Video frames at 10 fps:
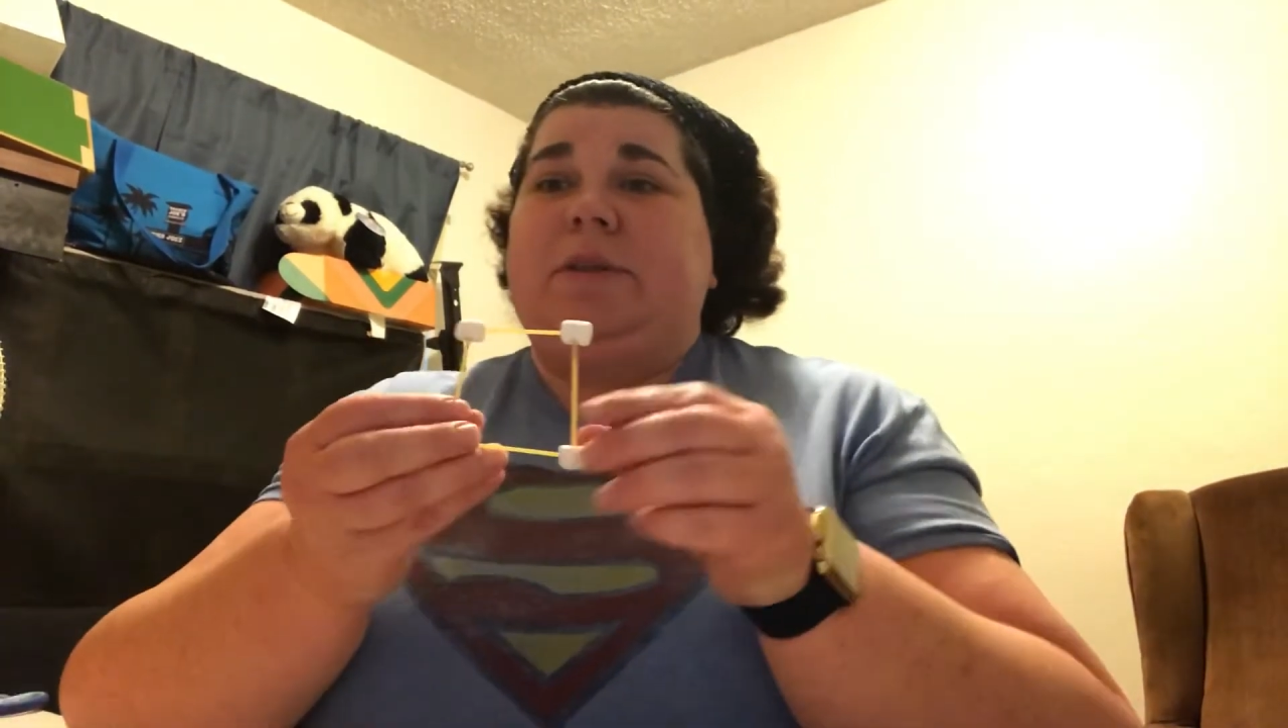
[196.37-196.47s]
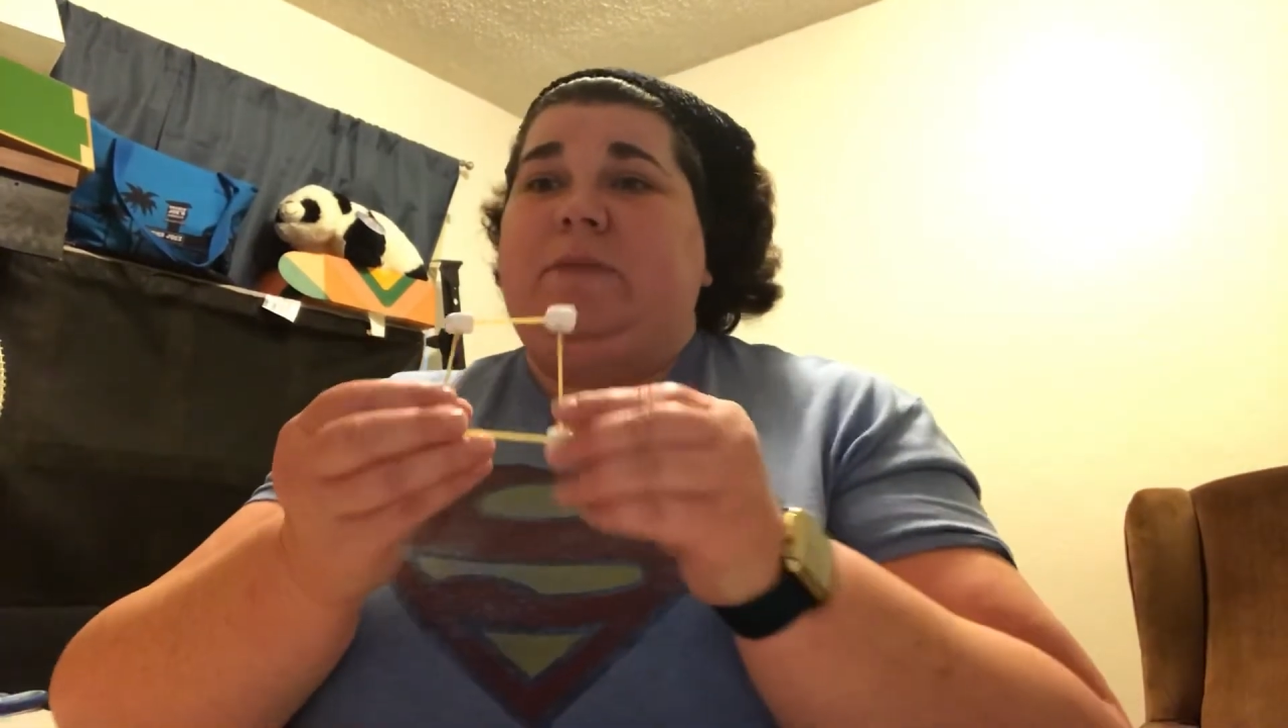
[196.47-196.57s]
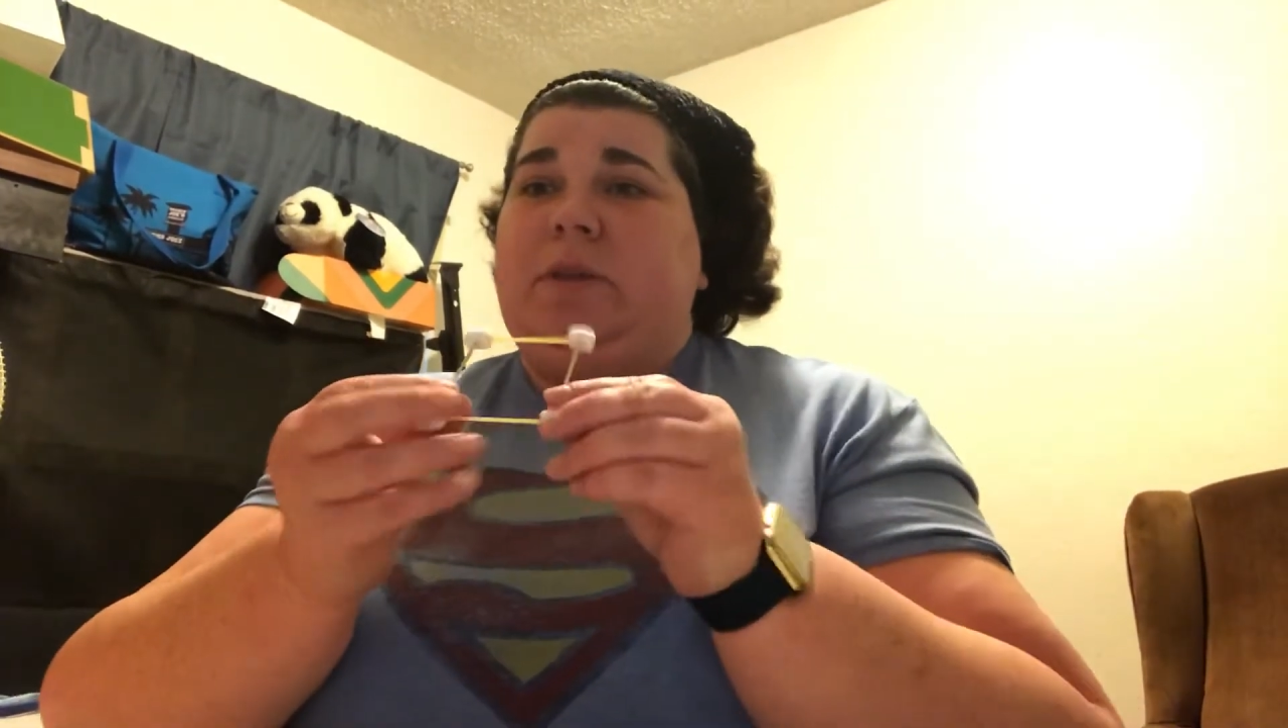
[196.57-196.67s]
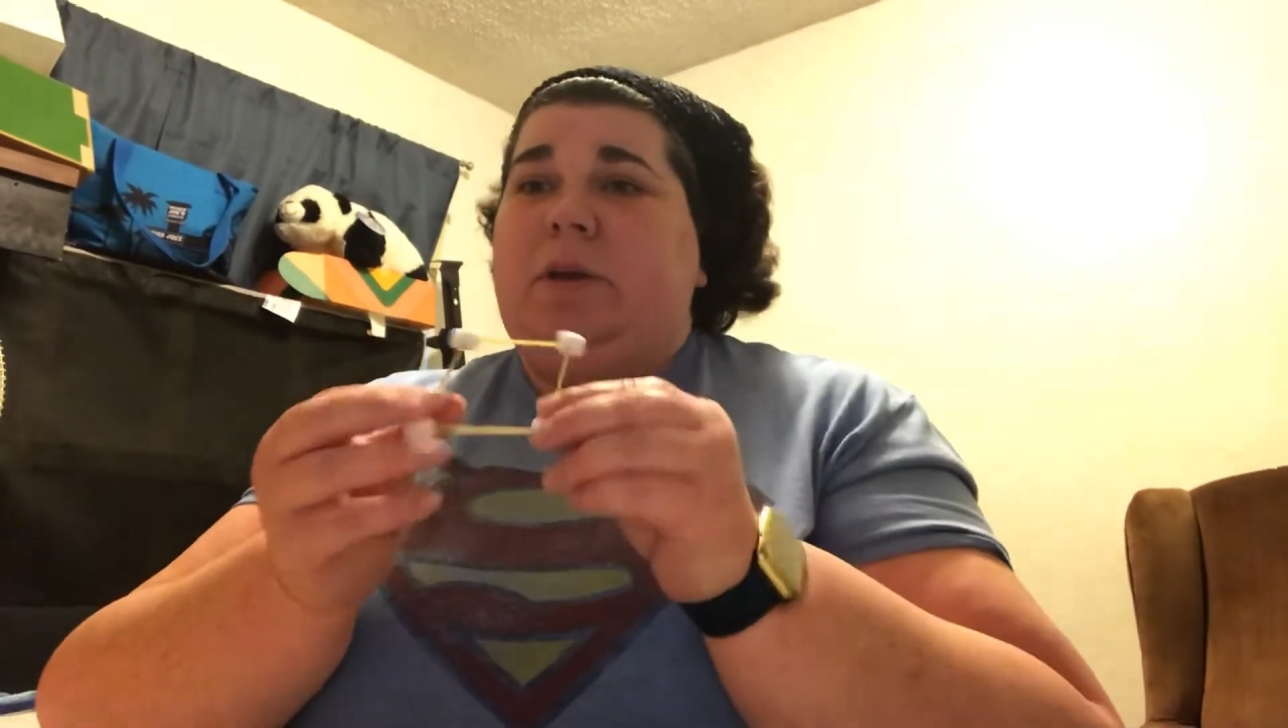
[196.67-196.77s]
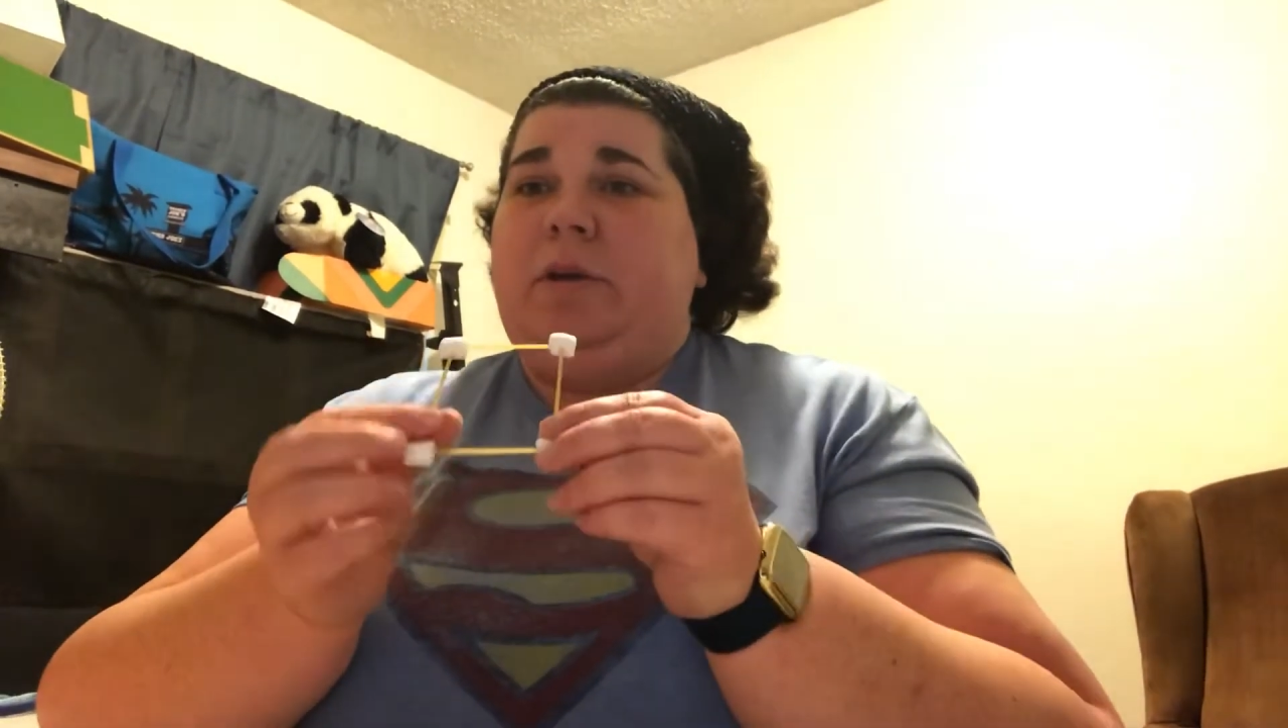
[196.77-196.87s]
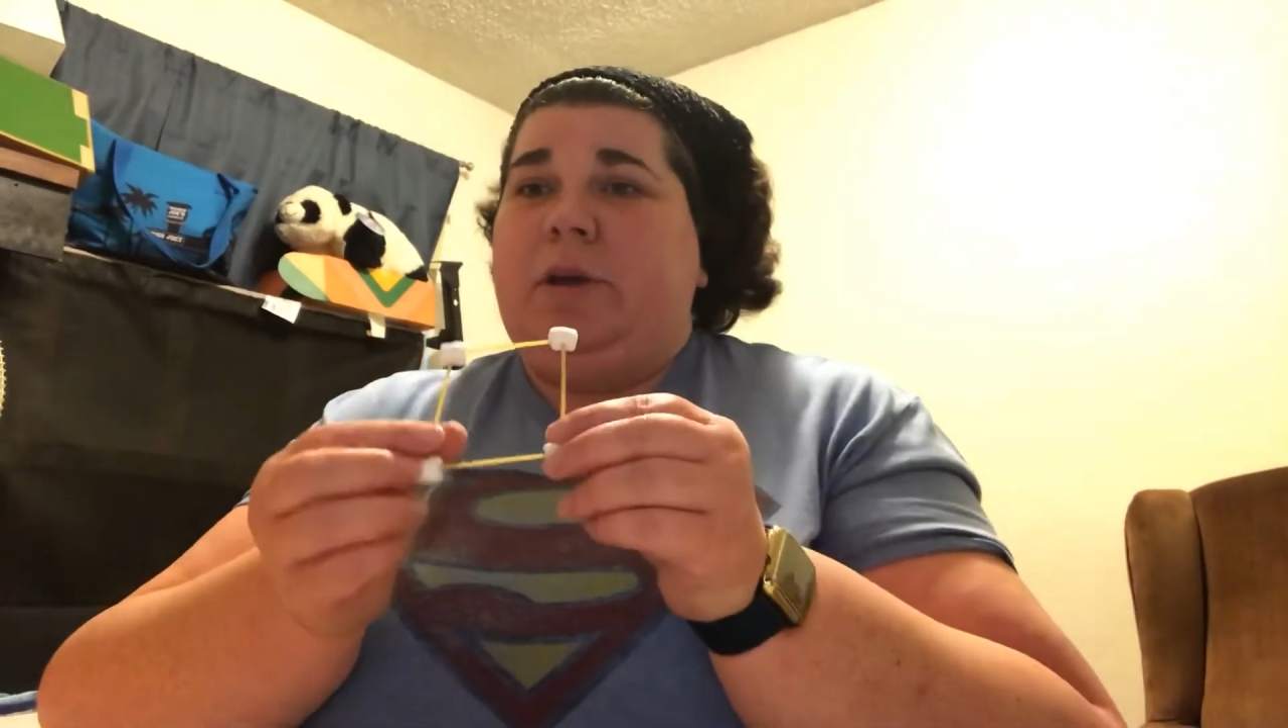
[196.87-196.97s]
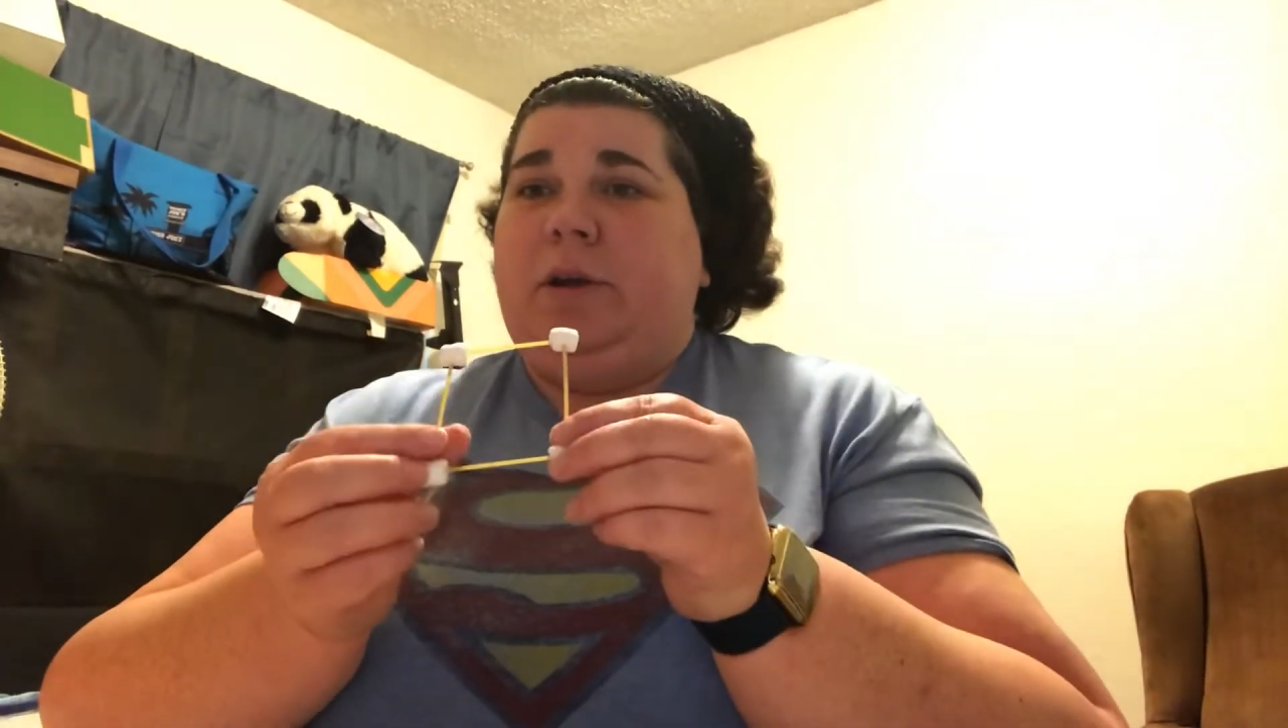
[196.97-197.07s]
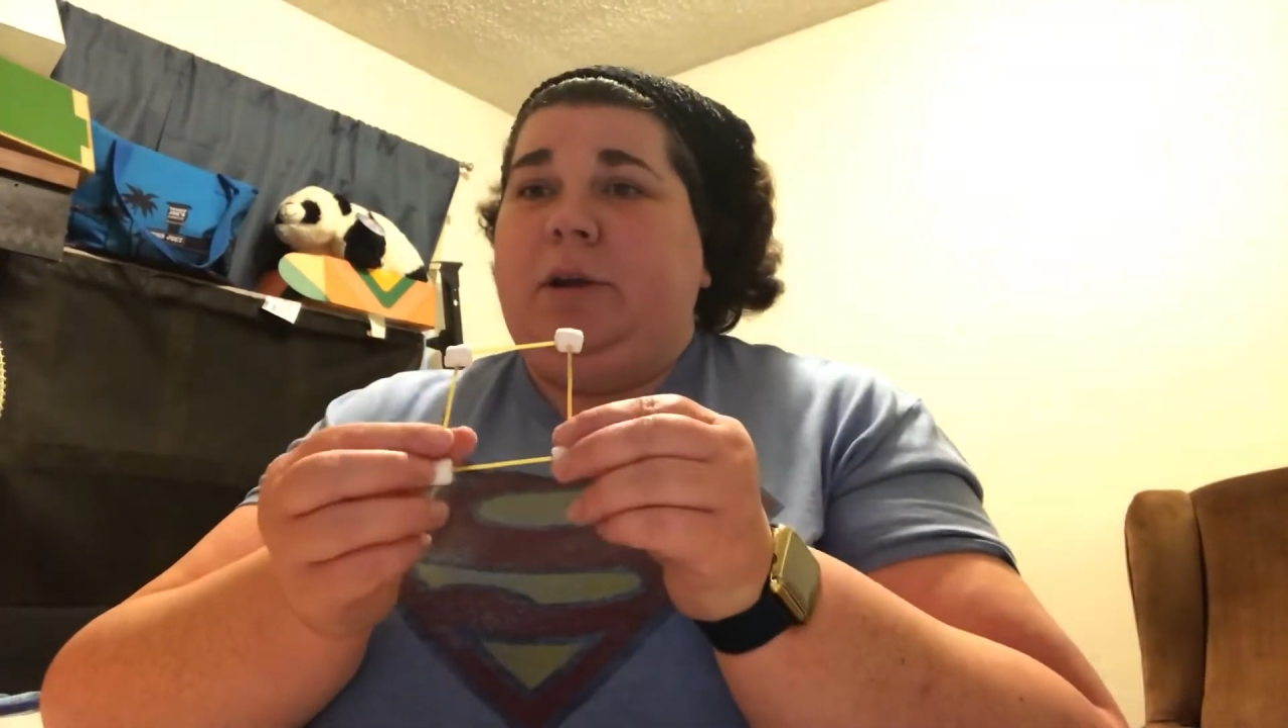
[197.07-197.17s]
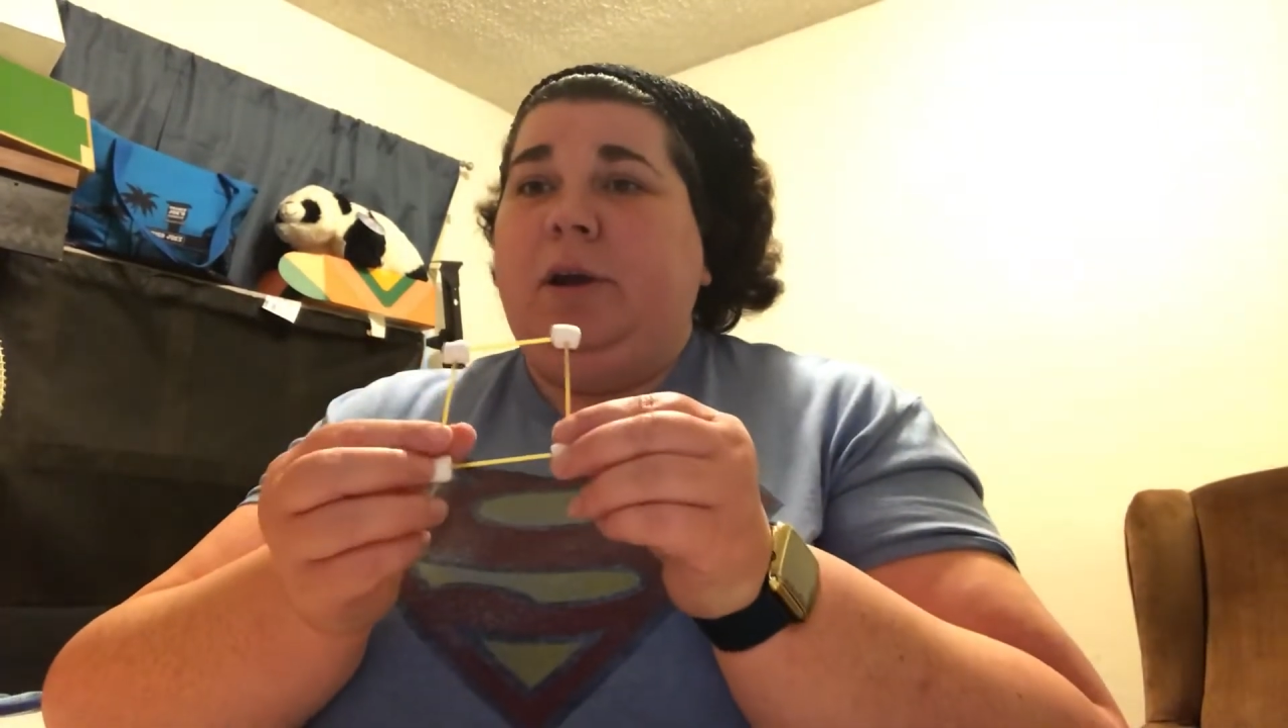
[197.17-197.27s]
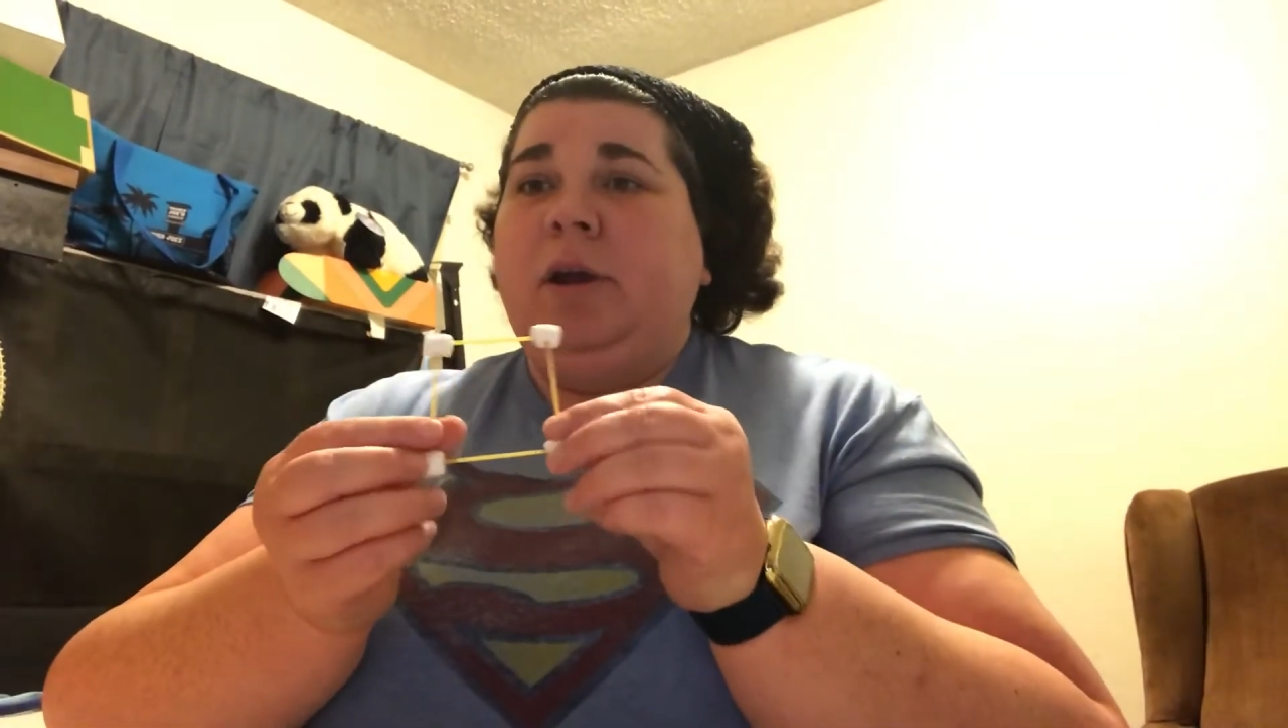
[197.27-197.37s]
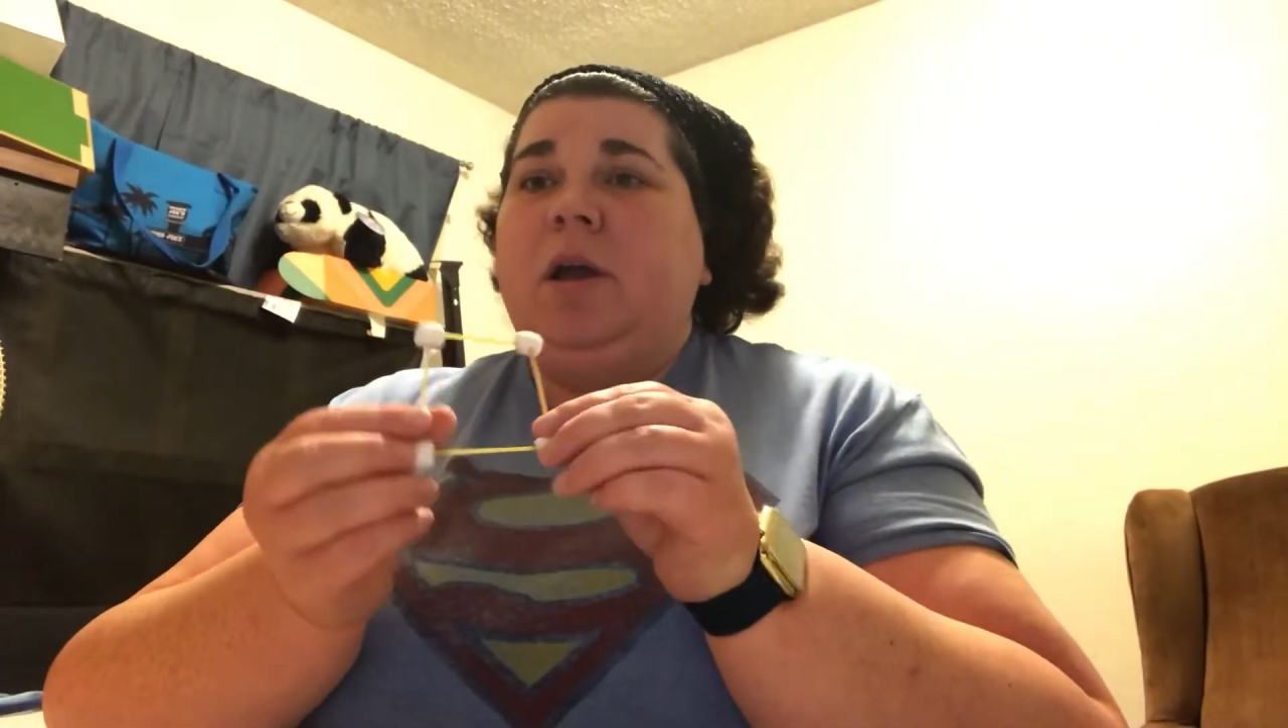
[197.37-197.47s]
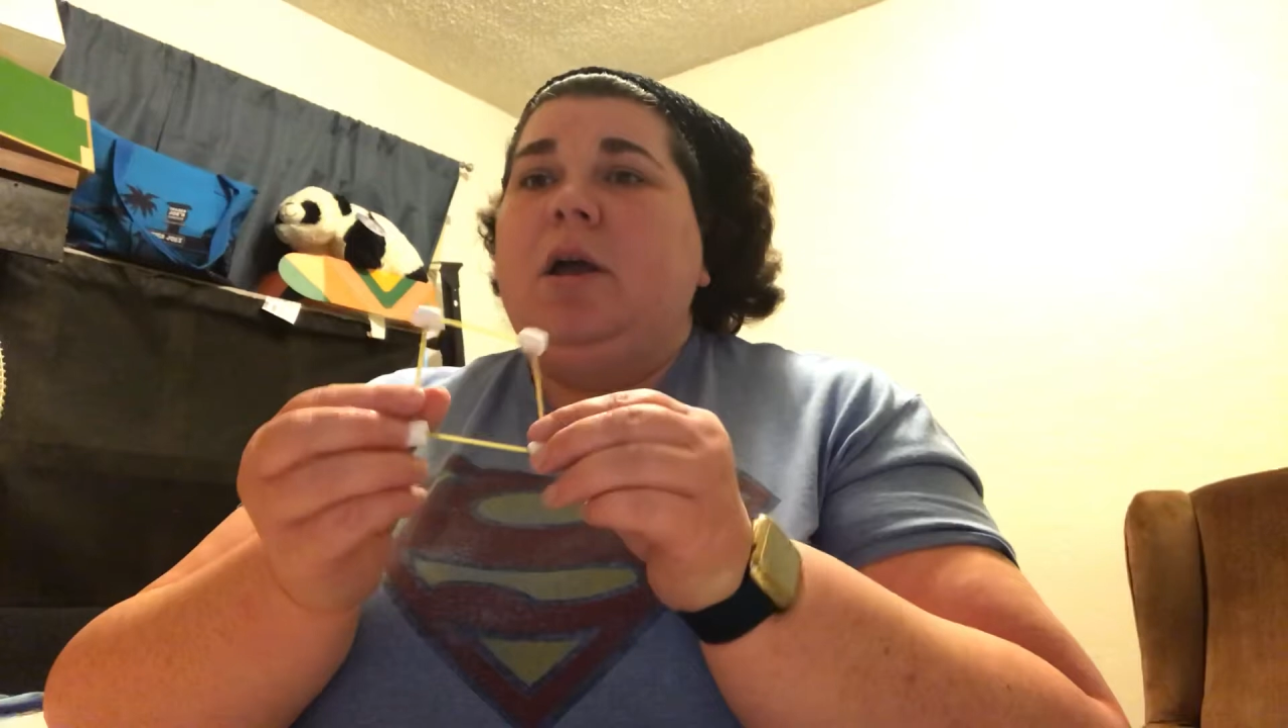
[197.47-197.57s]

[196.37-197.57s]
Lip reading: of you that are younger.